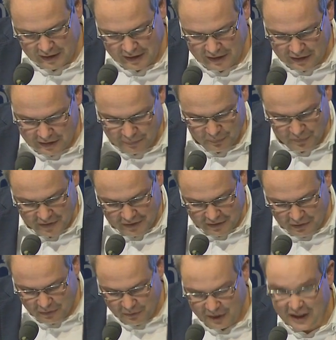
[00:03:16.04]
uh,
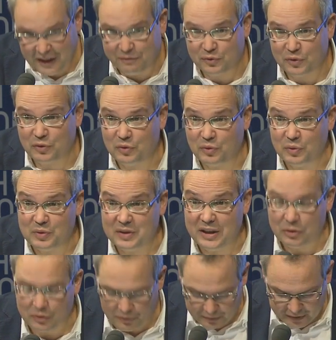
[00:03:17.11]
we have to deal